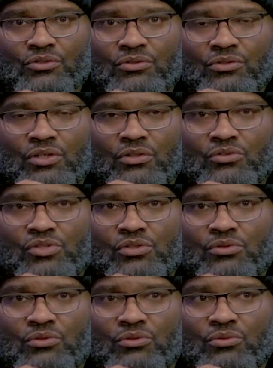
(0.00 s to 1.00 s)
go
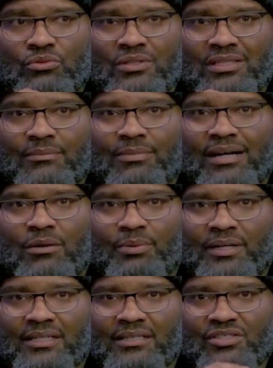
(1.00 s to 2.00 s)
to the About
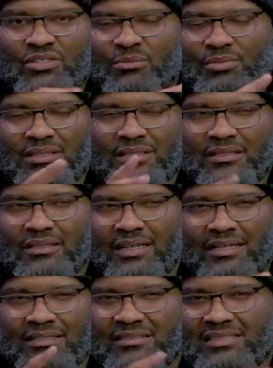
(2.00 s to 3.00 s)
page, it'll be
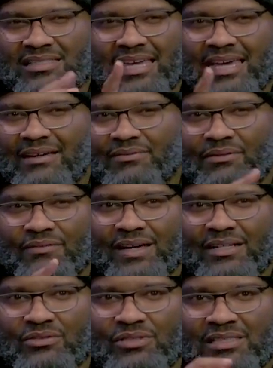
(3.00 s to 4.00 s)
like staff and
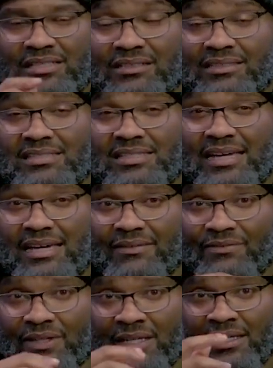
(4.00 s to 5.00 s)
faculty. Click
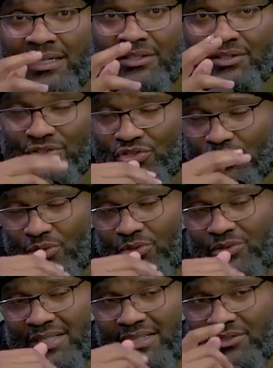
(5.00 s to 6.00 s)
staff. You can scroll
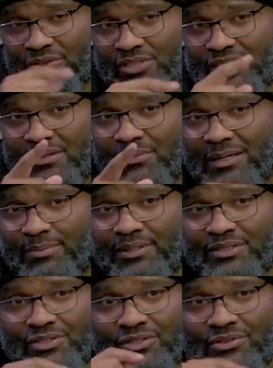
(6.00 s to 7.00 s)
down, you'll see my
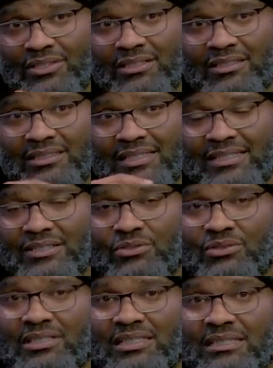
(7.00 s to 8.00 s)
picture. You can click that and you
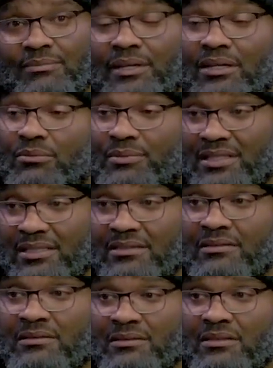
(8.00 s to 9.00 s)
can email me.
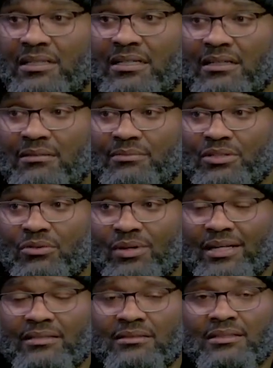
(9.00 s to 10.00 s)
Um,
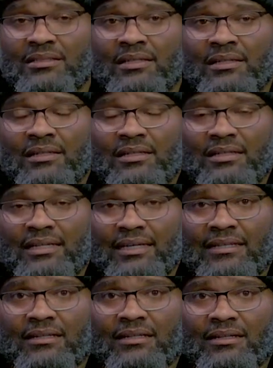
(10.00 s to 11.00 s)
directly.
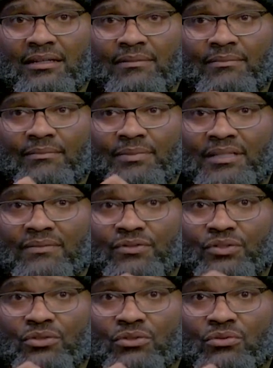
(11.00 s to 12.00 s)
And um, but if
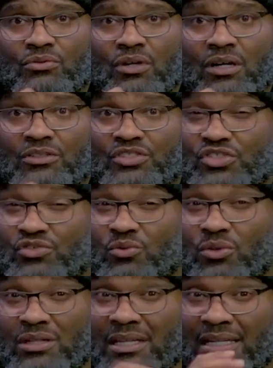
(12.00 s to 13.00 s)
you just
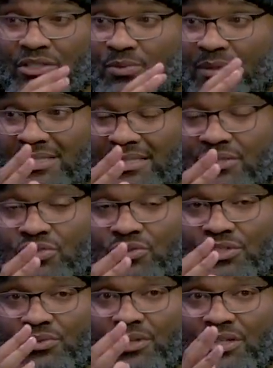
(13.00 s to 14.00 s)
want to express
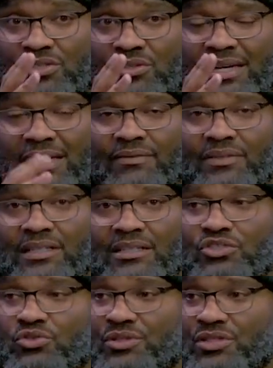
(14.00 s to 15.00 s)
interest, we also have an
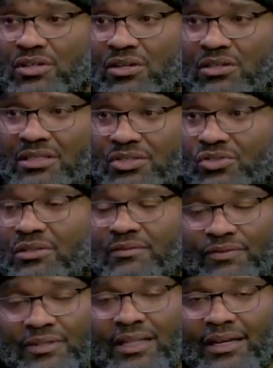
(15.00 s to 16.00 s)
interest card that you can
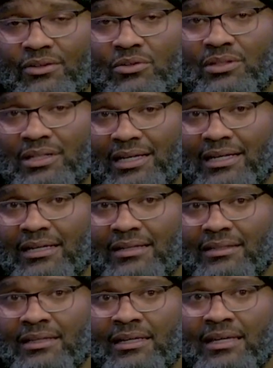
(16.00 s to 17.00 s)
fill out
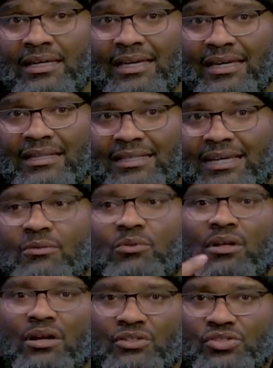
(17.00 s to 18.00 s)
online, and that
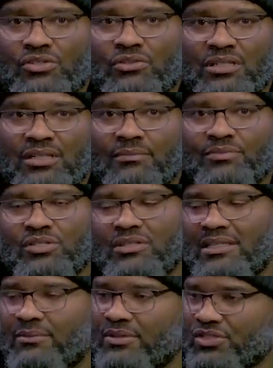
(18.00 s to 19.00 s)
will also come to
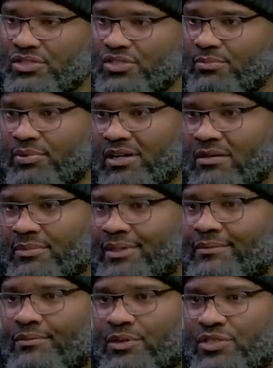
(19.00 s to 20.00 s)
the admissions
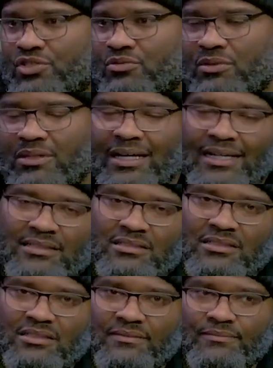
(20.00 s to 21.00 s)
department, which will likely